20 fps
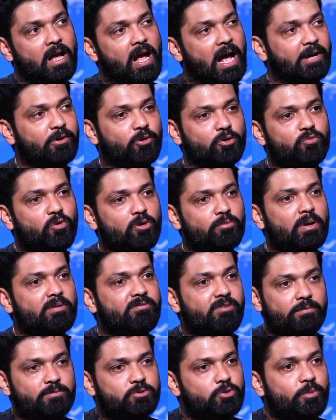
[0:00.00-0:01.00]
I don't want my
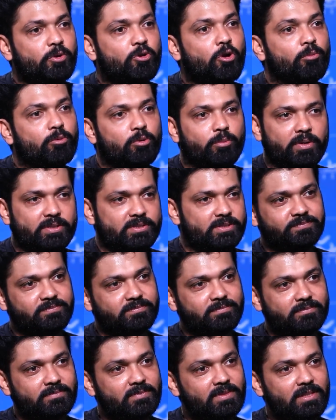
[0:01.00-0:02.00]
films to be compromised,
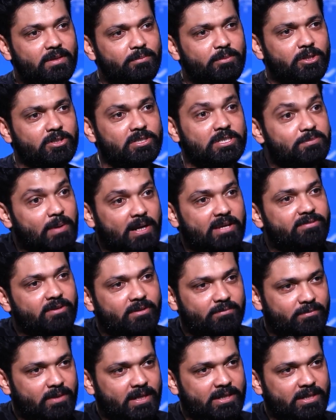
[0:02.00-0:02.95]
because it's my film.